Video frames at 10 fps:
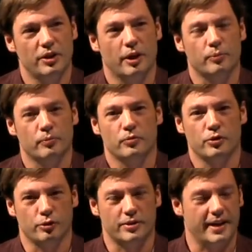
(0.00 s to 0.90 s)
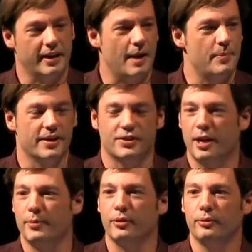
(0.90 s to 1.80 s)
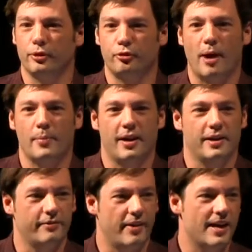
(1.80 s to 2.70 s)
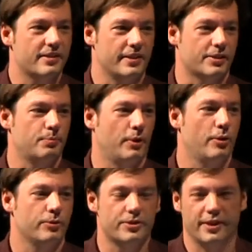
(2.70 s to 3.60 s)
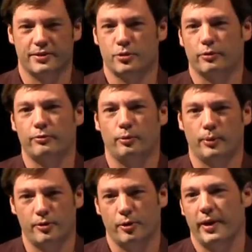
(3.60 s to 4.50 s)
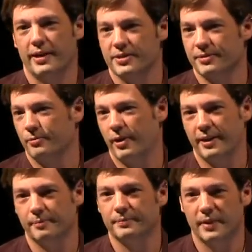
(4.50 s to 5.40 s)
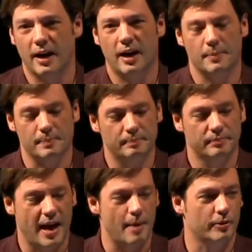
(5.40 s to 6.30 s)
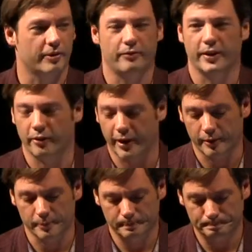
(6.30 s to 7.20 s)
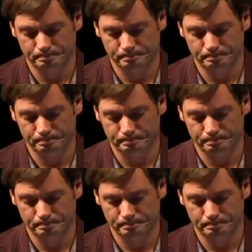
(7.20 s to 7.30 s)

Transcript: you know, you take an IPSW, you drop it on a device, it explodes into a full-blown OS, right? Um, Apple configurator.